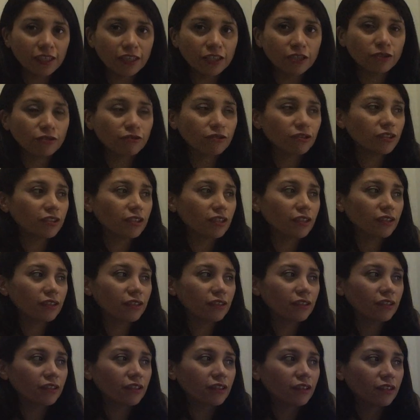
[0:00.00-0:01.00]
I use
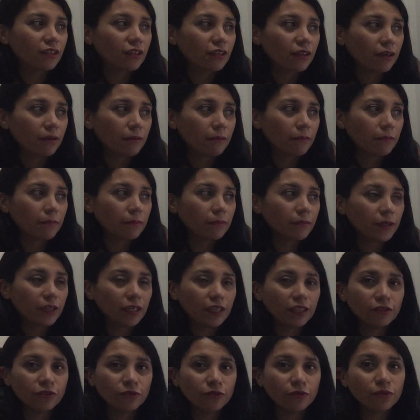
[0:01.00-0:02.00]
the
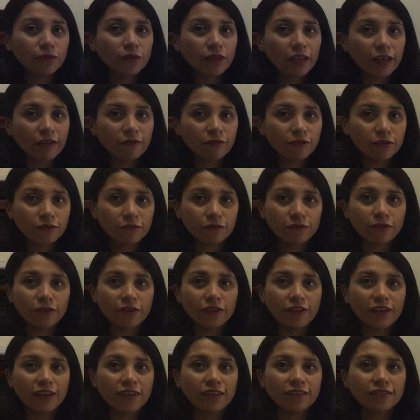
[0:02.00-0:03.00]
B2 level for
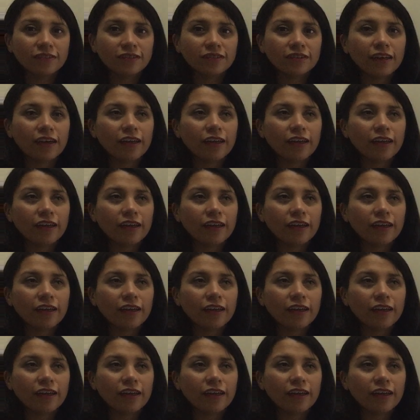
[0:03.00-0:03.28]
this.